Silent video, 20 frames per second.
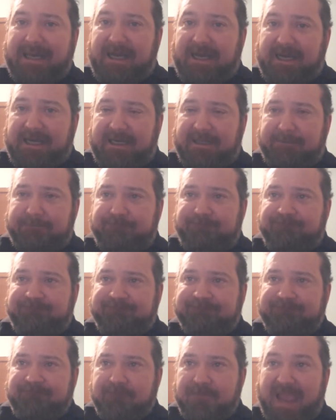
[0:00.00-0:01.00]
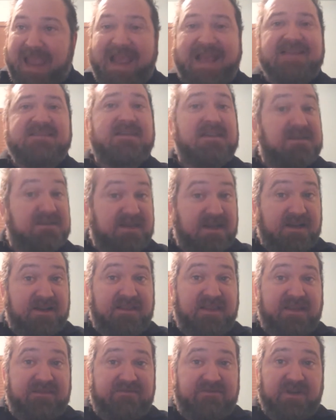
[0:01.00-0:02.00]
As I said
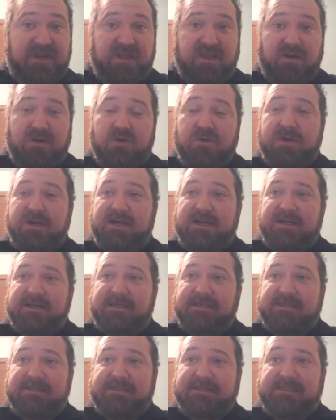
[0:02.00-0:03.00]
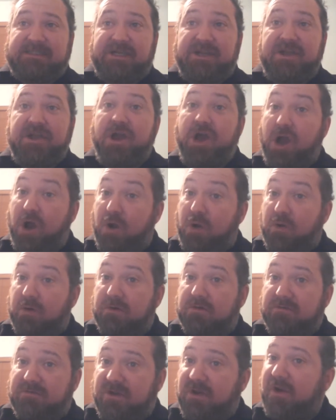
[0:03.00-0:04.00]
in that video, no.
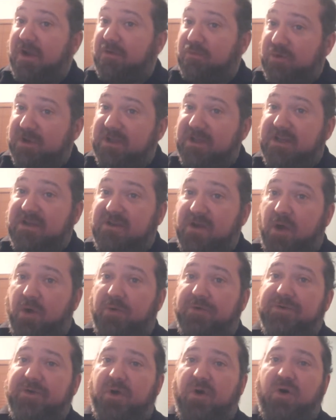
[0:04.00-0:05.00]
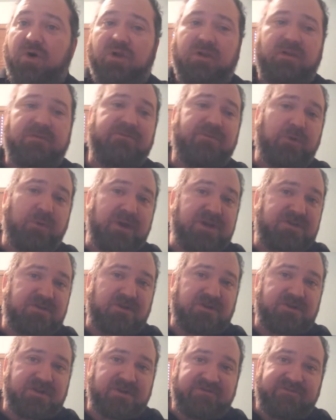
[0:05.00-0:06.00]
No, I really don't. All of the
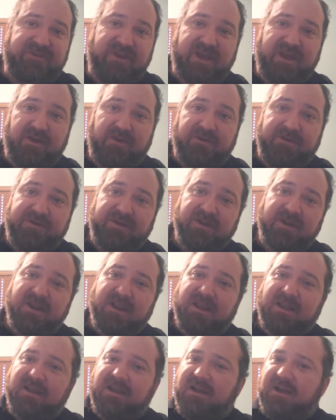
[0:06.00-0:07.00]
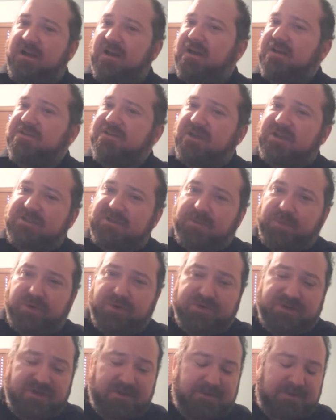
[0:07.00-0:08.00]
research I've found, Dr.
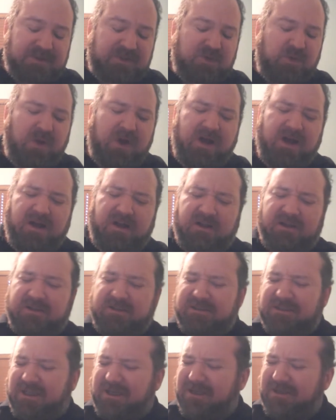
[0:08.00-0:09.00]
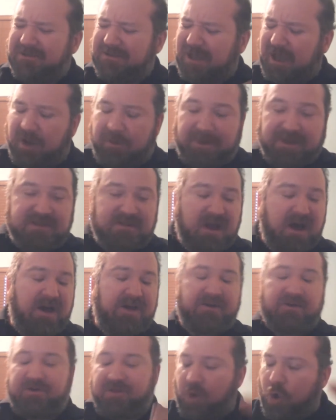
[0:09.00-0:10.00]
Marudi Pasquale, Lyle
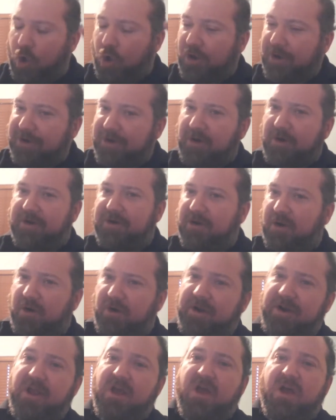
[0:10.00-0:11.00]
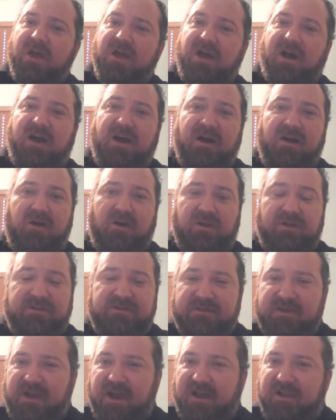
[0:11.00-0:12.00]
McDonald, on and on and on, all
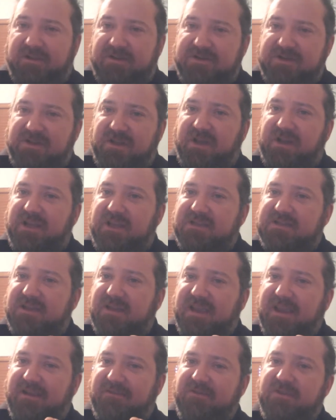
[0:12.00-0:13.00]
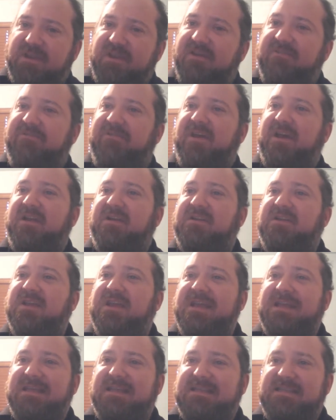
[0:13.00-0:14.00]
of the college studies, everything I've found
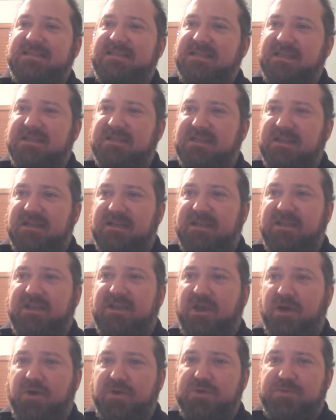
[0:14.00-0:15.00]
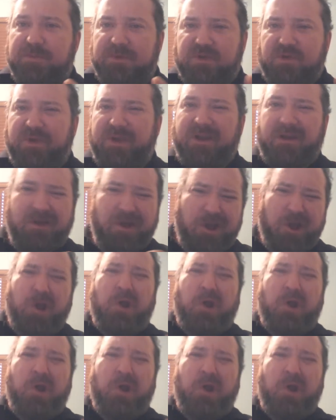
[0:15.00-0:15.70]
consistently goes between